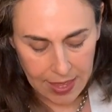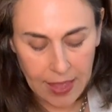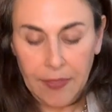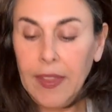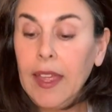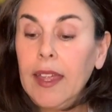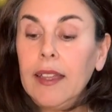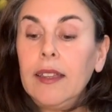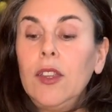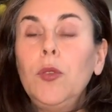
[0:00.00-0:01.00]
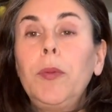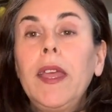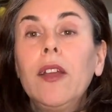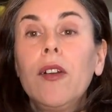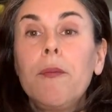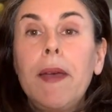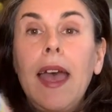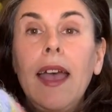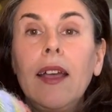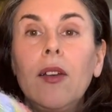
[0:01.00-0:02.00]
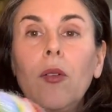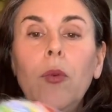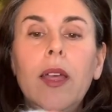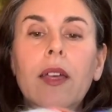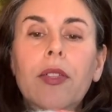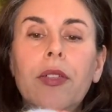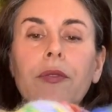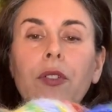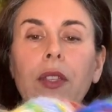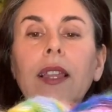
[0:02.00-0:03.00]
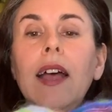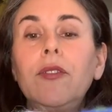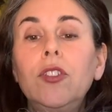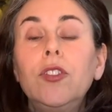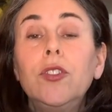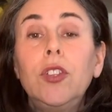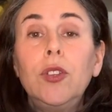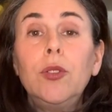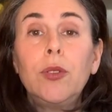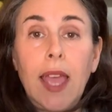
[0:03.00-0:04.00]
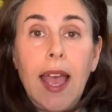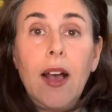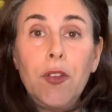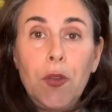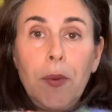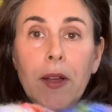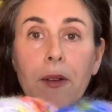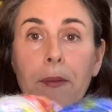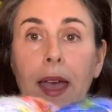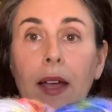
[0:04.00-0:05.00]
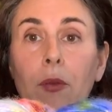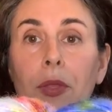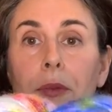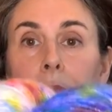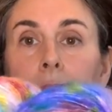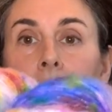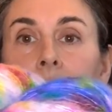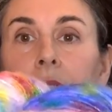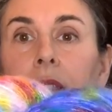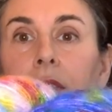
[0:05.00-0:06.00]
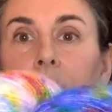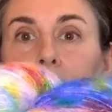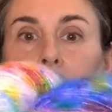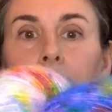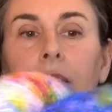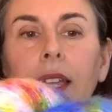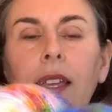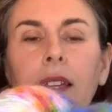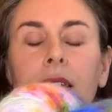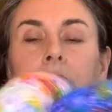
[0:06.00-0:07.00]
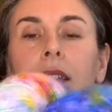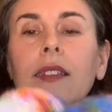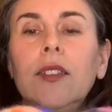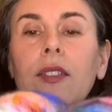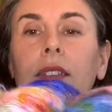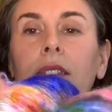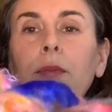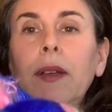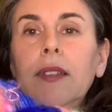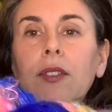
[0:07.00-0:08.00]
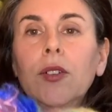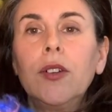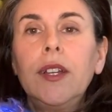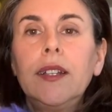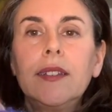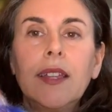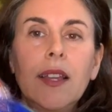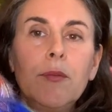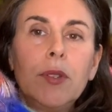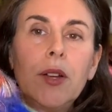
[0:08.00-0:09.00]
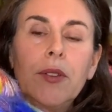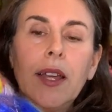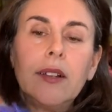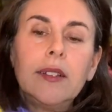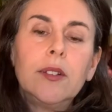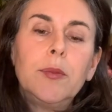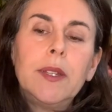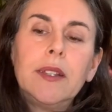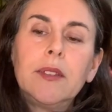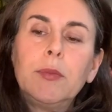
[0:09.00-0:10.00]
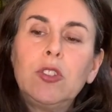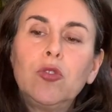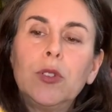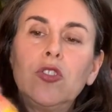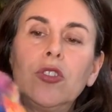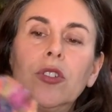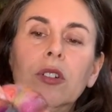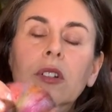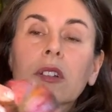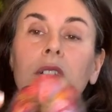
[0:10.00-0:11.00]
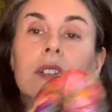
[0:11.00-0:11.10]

And then you pair it back with for the Lavender you, Cal, you pair it back with the, the Surrey. So this is my Surrey, and it's getting blown out a little bit. It's much richer.